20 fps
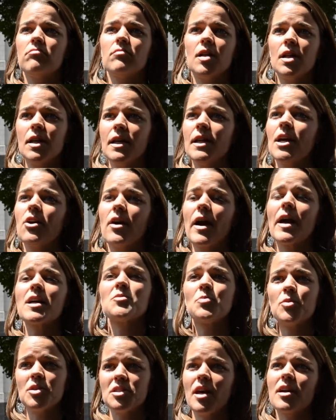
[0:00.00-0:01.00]
Clean Air Act
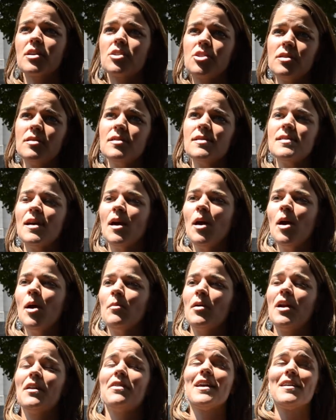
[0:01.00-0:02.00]
protections,
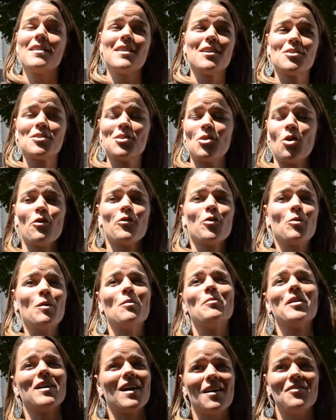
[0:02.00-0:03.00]
but I think there's
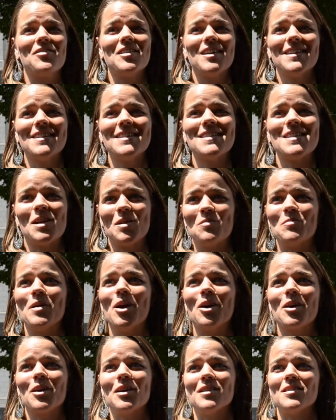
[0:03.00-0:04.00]
overwhelming evidence that
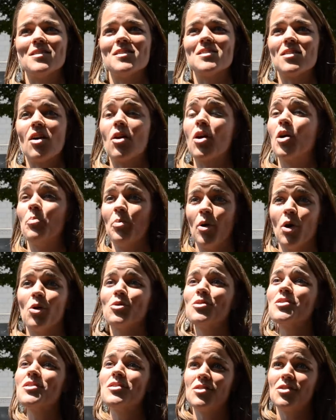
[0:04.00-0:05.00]
Americans are
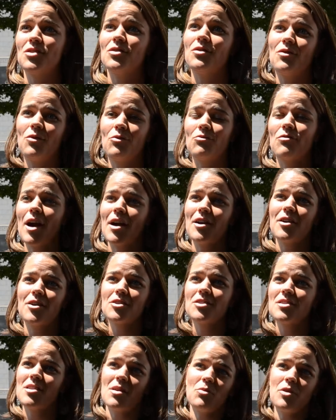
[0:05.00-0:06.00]
opposed to
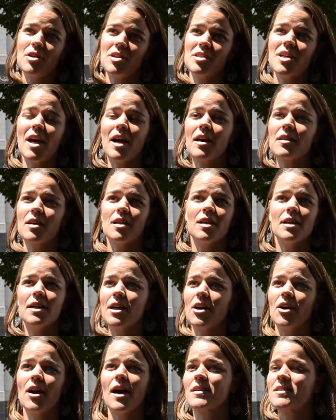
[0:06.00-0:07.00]
riders that would attack the Clean
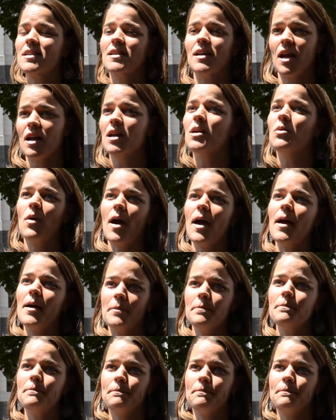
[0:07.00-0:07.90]
Air Act in any way.